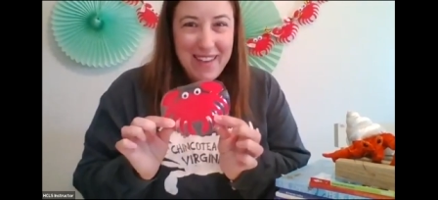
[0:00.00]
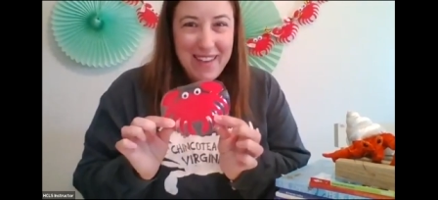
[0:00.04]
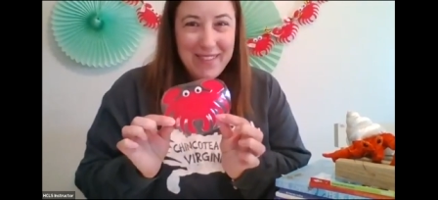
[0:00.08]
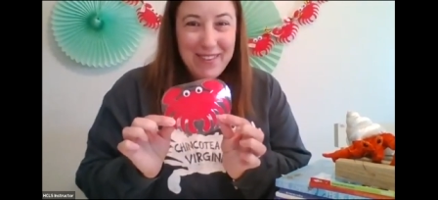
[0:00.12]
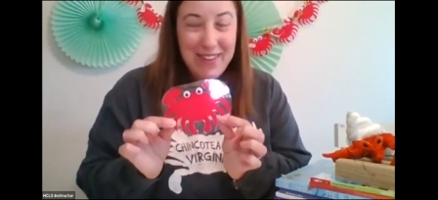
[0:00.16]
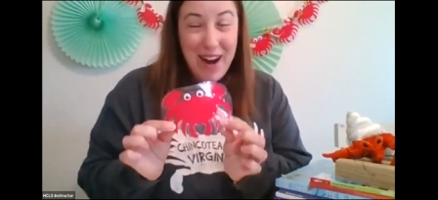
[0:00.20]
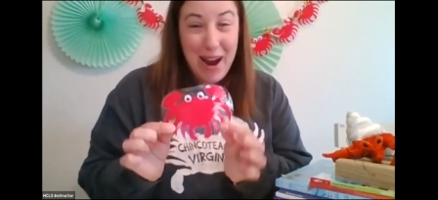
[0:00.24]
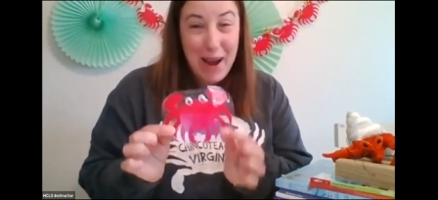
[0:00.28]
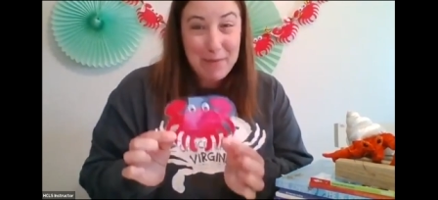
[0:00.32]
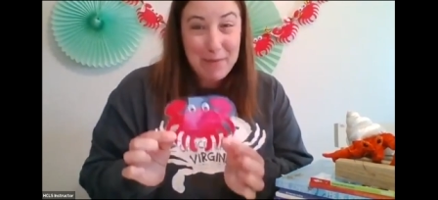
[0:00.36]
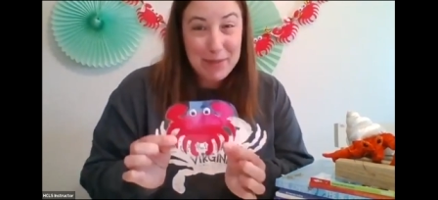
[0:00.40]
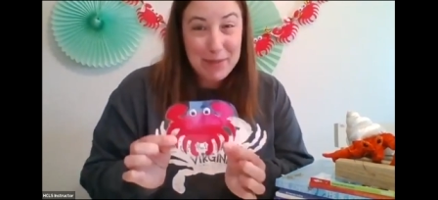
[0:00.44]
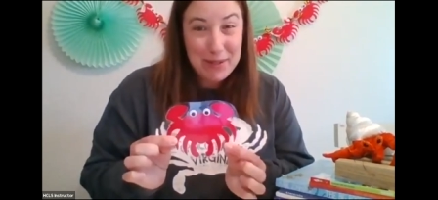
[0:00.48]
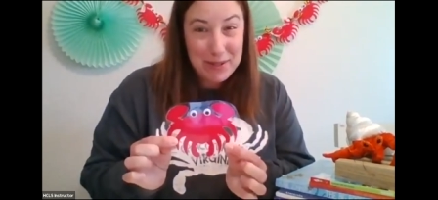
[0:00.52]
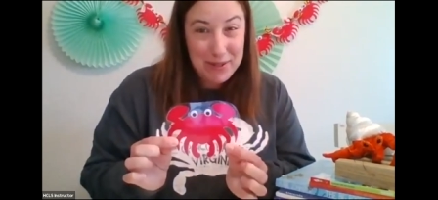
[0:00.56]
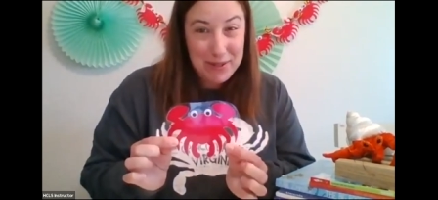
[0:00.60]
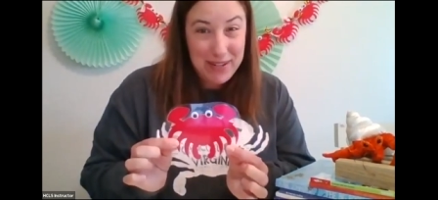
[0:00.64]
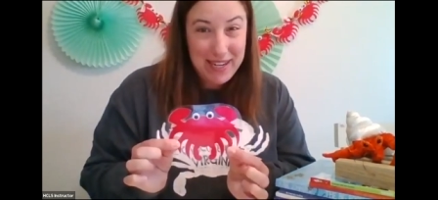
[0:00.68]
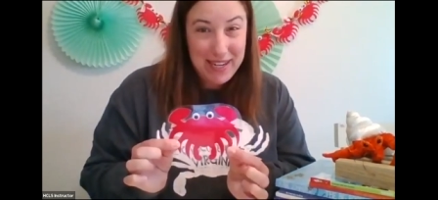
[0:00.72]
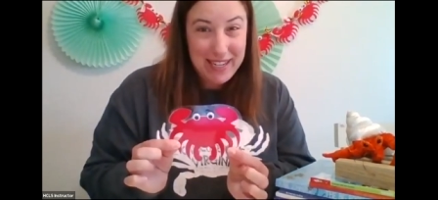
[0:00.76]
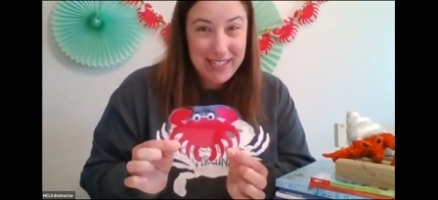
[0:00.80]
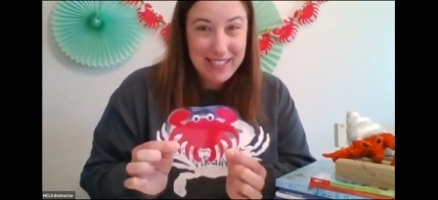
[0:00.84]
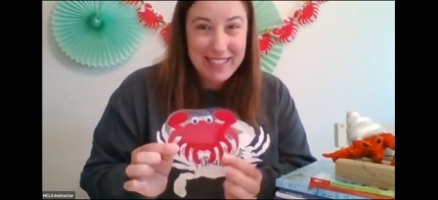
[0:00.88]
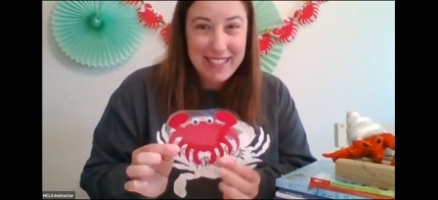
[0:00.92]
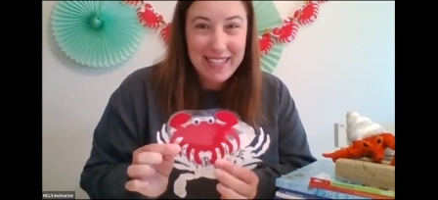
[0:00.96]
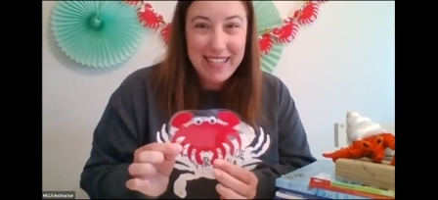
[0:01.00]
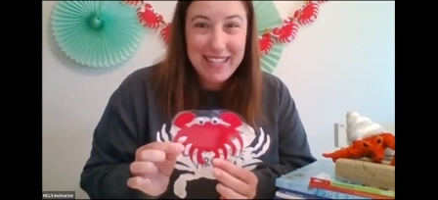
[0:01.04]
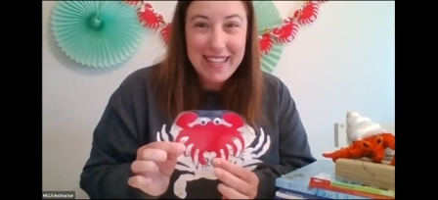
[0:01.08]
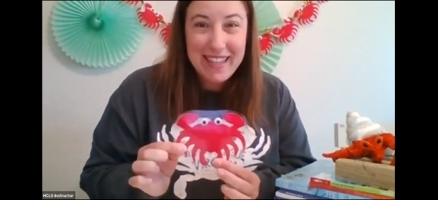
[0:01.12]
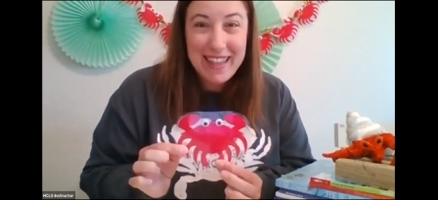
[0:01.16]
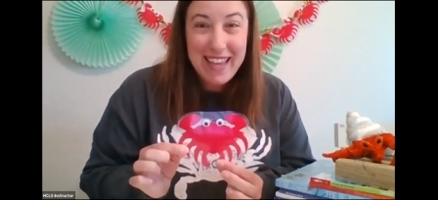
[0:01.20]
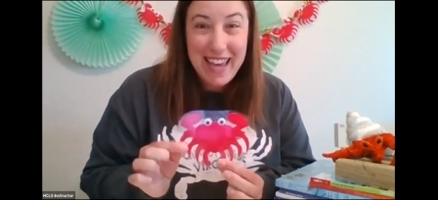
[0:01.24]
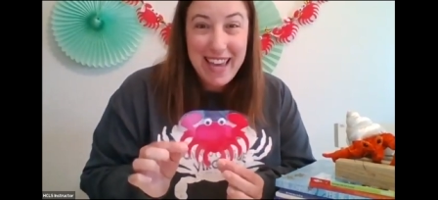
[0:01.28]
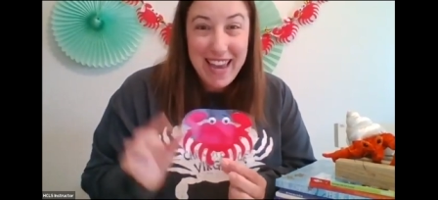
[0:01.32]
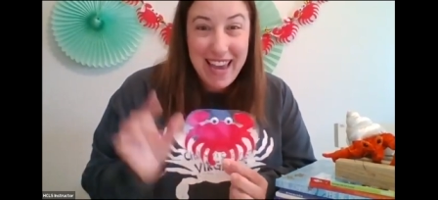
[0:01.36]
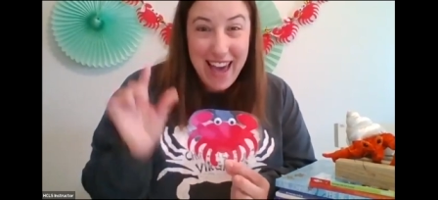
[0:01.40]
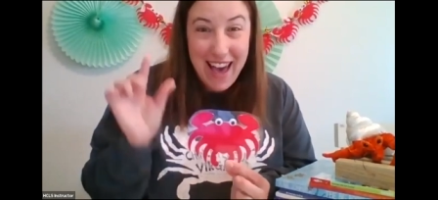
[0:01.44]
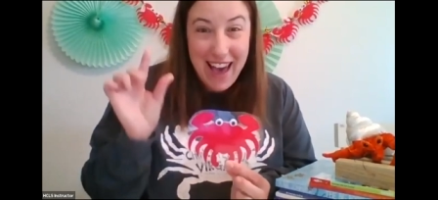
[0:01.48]
Crabs are great.
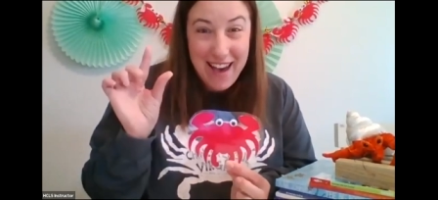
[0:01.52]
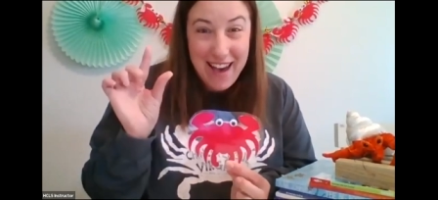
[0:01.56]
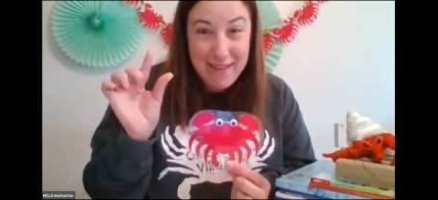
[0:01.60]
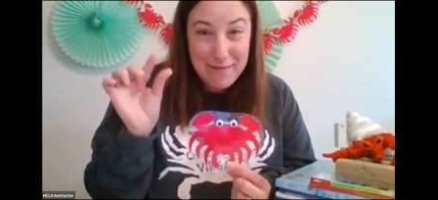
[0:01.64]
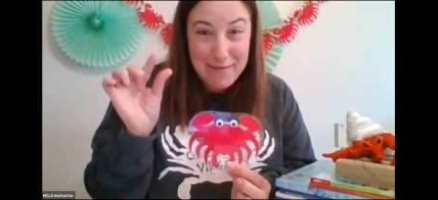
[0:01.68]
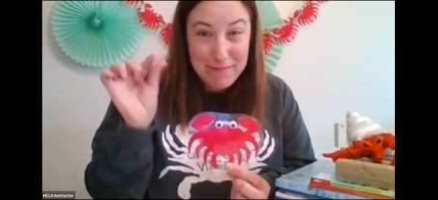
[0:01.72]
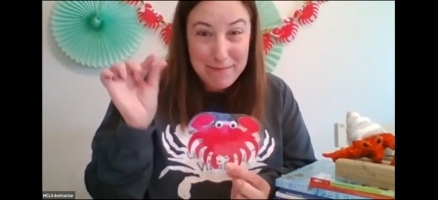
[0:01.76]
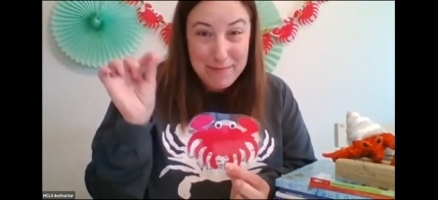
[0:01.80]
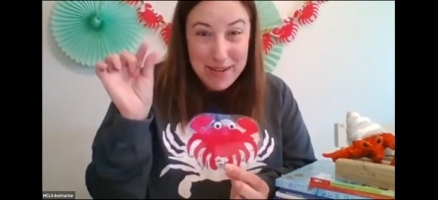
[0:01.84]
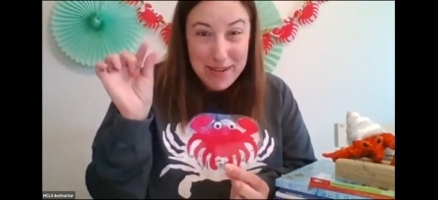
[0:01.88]
They have